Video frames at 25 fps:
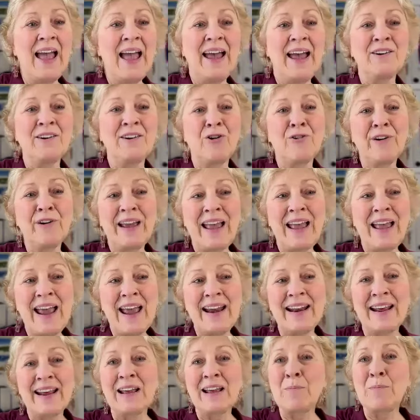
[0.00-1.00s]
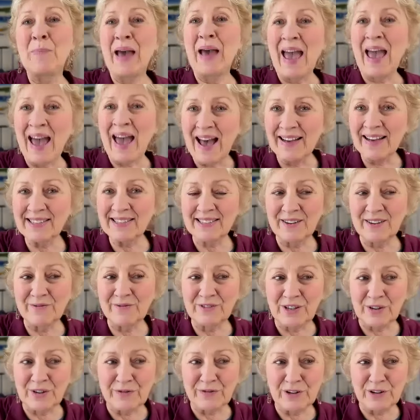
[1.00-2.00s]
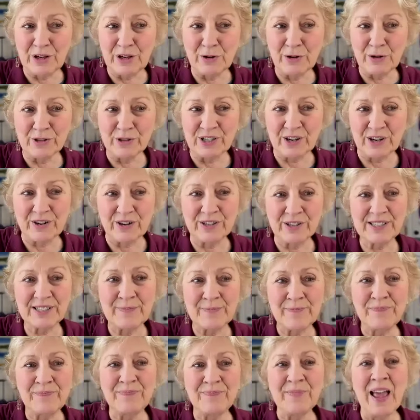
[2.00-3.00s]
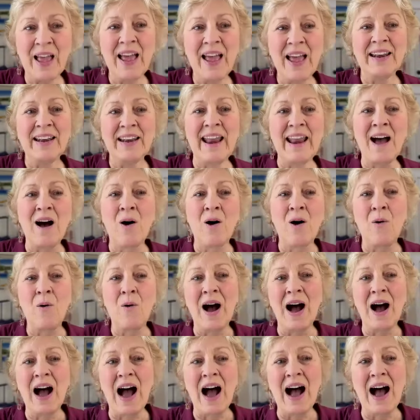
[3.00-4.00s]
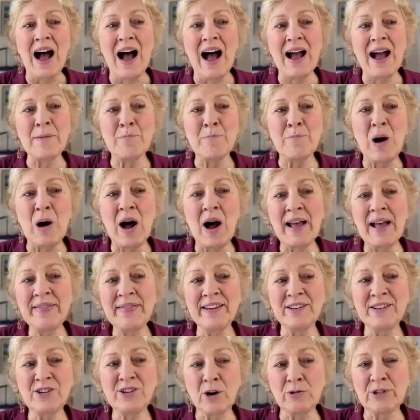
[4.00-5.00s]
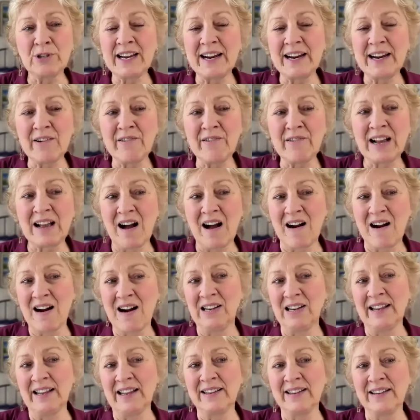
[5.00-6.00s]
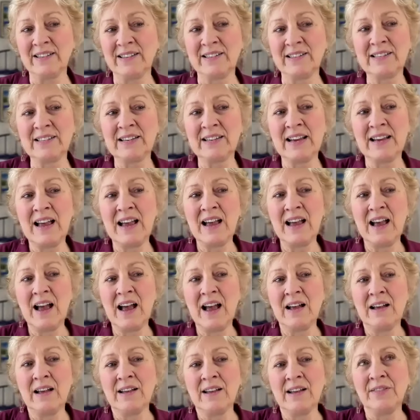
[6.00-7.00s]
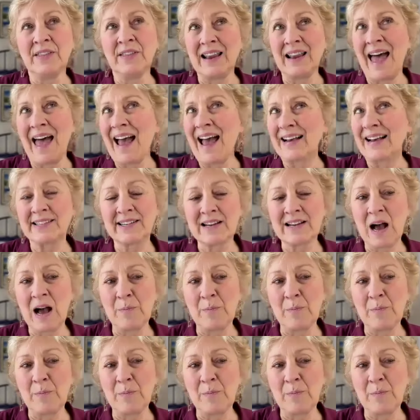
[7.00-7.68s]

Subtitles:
and creating passive diffusers. Now, I bought the doTERRA garlands the last